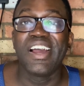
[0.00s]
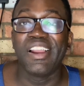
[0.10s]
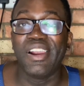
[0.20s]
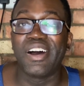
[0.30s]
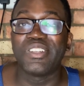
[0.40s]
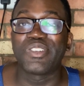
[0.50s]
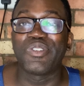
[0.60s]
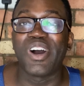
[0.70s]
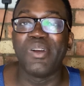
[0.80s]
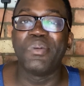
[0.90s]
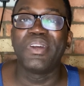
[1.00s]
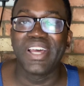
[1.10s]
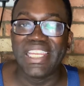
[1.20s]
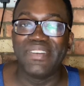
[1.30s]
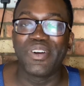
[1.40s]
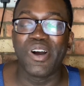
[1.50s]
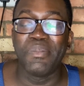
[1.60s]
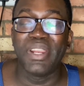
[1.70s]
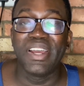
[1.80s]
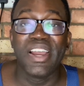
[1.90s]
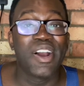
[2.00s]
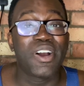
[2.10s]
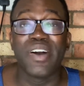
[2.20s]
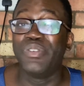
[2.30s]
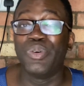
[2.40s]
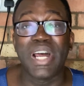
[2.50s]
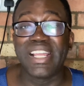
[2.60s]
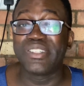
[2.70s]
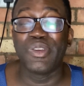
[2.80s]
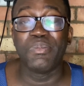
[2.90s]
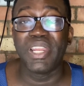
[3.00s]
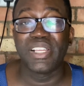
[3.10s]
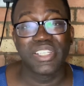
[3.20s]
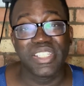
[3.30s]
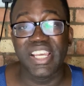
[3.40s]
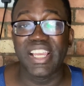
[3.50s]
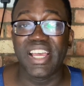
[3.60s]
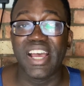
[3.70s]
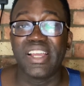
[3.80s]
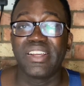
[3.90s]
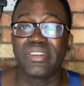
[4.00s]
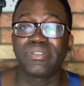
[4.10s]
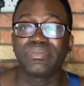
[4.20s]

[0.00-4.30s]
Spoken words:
Like, subscribe, and leave a comment. Covered all that in 2 minutes. Take care.